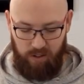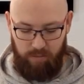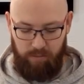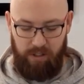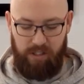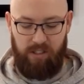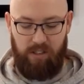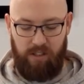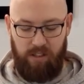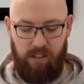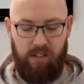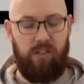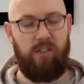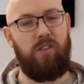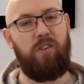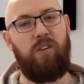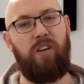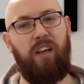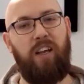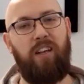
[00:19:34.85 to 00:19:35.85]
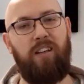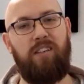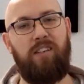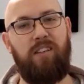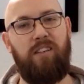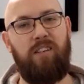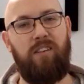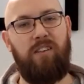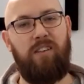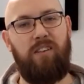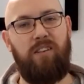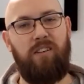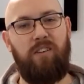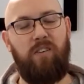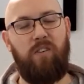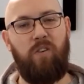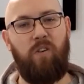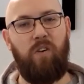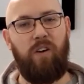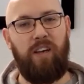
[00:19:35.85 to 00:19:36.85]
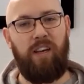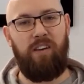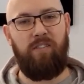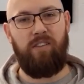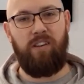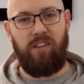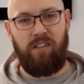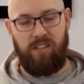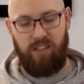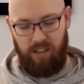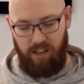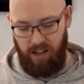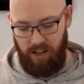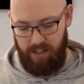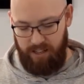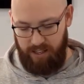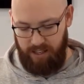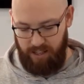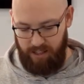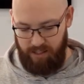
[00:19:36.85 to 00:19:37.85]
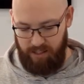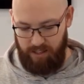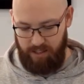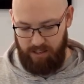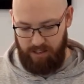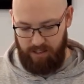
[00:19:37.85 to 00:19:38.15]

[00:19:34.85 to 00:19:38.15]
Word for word: misunderstood it or even denied it.